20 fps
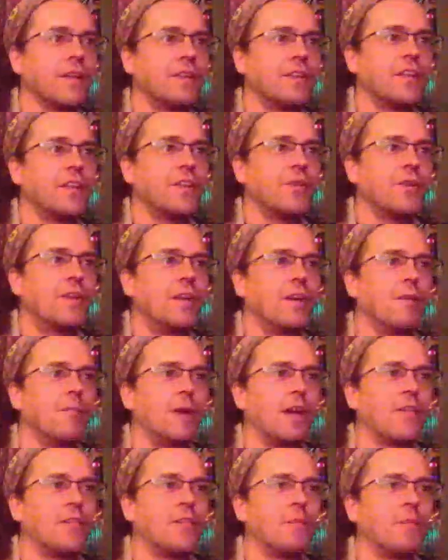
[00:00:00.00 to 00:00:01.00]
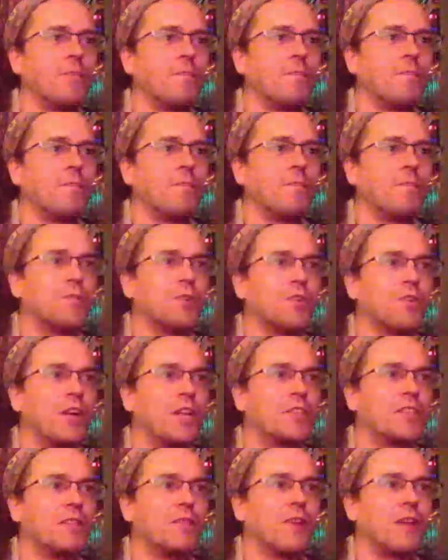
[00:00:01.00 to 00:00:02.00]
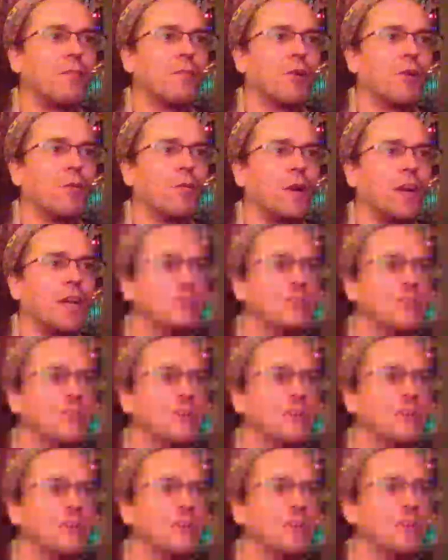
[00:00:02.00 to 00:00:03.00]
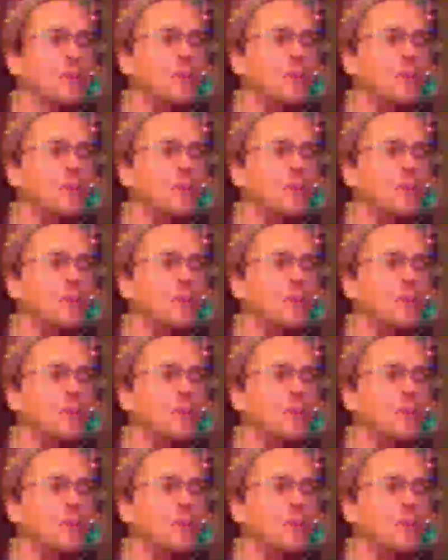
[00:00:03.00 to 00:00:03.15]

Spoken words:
Did you hear about the progressive liberal wrestler?